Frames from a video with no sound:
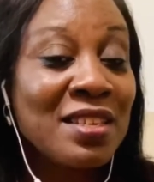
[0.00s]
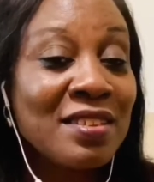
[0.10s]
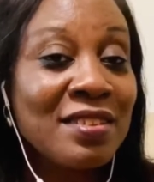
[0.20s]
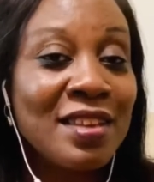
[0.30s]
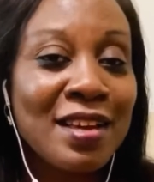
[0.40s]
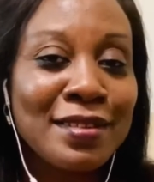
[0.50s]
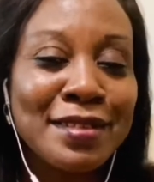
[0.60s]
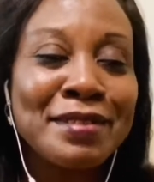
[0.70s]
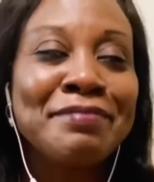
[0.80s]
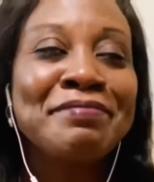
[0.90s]

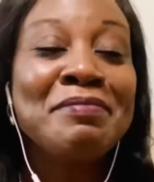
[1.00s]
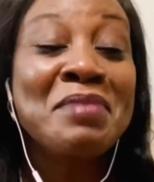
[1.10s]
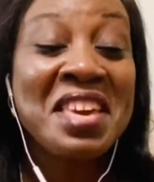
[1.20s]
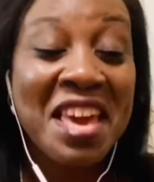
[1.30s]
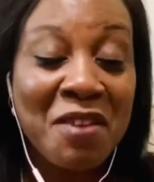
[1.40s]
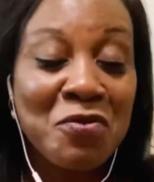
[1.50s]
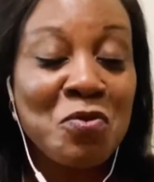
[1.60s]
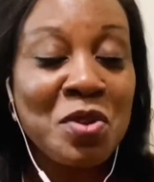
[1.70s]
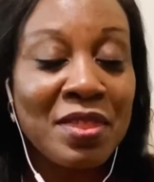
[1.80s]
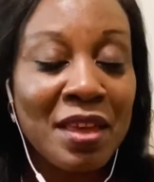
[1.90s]
sisters, be careful
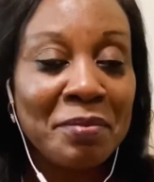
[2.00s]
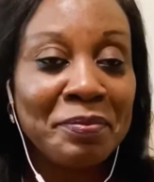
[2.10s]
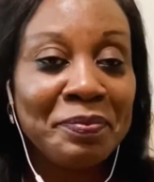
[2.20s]
with them.